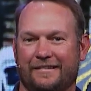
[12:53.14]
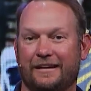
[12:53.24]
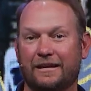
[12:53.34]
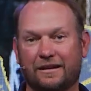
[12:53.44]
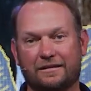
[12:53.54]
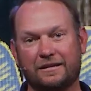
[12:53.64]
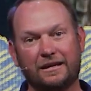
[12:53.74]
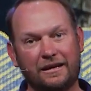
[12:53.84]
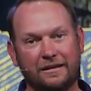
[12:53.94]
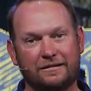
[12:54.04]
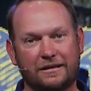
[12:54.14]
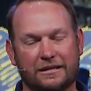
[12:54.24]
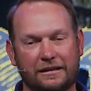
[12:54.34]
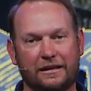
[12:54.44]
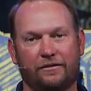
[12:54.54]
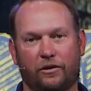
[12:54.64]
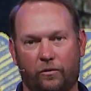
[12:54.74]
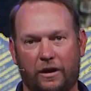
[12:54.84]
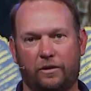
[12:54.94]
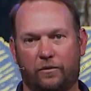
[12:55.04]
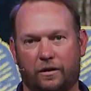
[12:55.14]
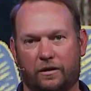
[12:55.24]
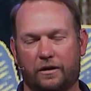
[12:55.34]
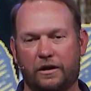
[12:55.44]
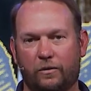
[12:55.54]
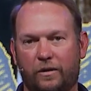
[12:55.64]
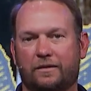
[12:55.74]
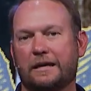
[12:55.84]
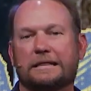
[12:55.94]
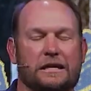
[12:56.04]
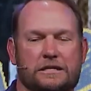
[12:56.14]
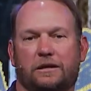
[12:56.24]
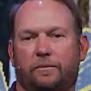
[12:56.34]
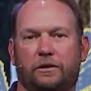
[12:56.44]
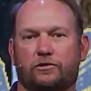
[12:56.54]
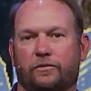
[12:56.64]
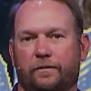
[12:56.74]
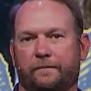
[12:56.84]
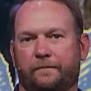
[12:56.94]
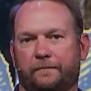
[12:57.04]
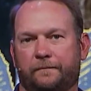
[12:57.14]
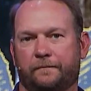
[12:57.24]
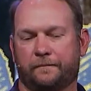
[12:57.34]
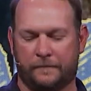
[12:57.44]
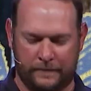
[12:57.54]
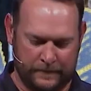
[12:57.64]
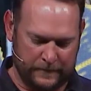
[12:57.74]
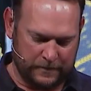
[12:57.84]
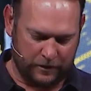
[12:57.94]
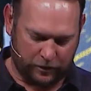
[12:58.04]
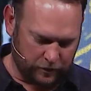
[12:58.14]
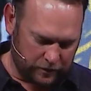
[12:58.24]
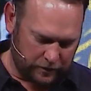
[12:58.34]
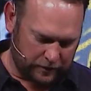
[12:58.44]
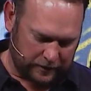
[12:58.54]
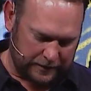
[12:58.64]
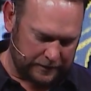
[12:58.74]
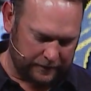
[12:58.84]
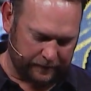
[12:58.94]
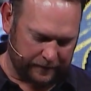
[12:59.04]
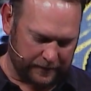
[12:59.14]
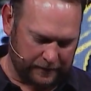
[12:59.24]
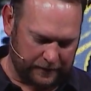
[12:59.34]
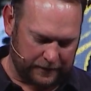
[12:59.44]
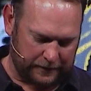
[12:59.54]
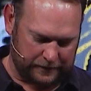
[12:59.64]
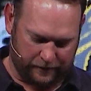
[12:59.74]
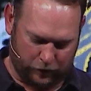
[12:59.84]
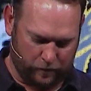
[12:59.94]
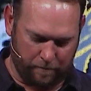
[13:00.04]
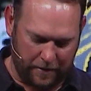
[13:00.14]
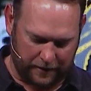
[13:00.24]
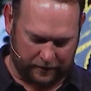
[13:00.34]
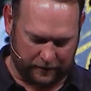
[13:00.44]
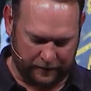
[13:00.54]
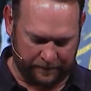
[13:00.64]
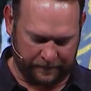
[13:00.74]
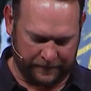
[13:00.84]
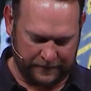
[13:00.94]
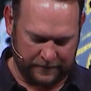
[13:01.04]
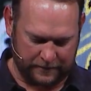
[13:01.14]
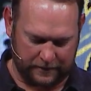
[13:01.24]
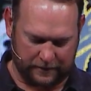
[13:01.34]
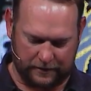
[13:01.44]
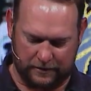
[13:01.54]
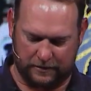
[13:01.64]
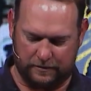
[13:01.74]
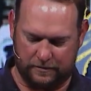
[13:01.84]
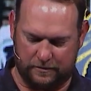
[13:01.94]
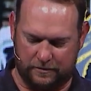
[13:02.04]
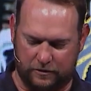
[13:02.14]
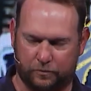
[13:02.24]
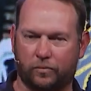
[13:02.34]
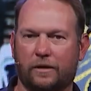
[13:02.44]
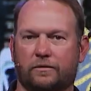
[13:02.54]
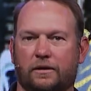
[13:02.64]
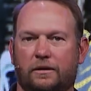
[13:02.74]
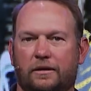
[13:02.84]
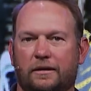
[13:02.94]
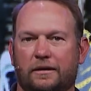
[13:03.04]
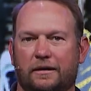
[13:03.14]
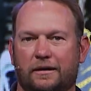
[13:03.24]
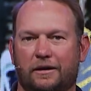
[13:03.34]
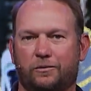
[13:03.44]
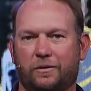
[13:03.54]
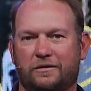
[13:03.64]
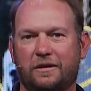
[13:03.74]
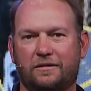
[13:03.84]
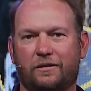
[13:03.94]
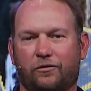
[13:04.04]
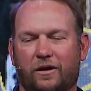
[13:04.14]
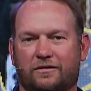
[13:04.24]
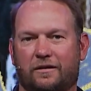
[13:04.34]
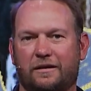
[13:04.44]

And yet it's easy to live in a way where we think that's going to be true. The third thing that I, the third myth that I think is prevalent is it's easy for us to